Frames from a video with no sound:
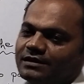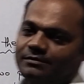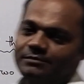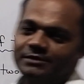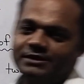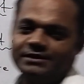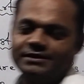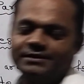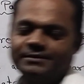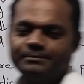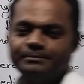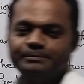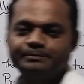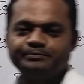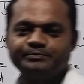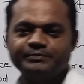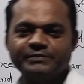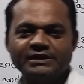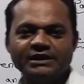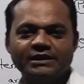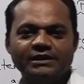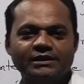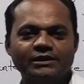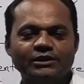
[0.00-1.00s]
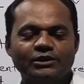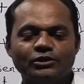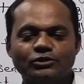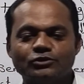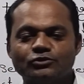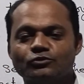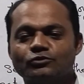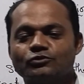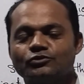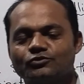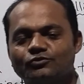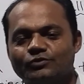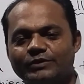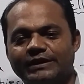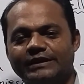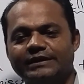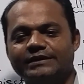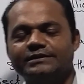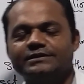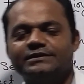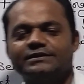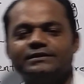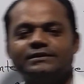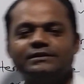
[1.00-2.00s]
grammar. So
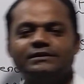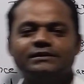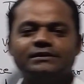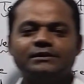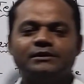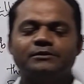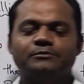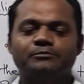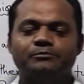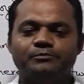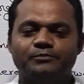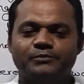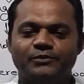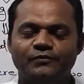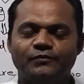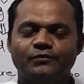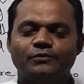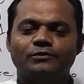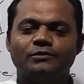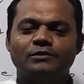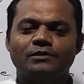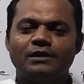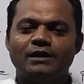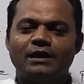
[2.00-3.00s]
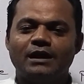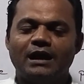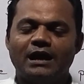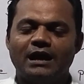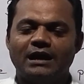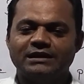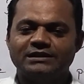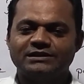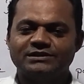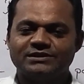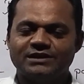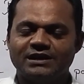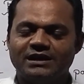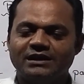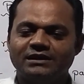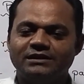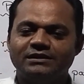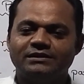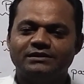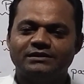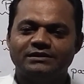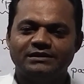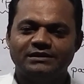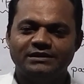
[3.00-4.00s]
students, before I
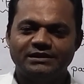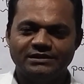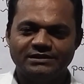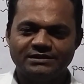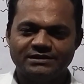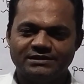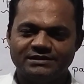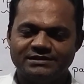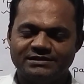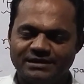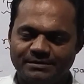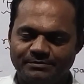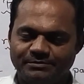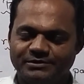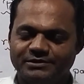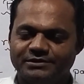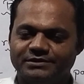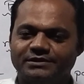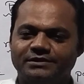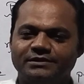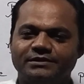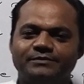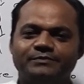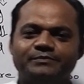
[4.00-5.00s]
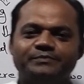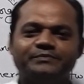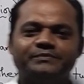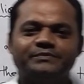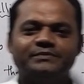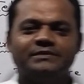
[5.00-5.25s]
start this chapter,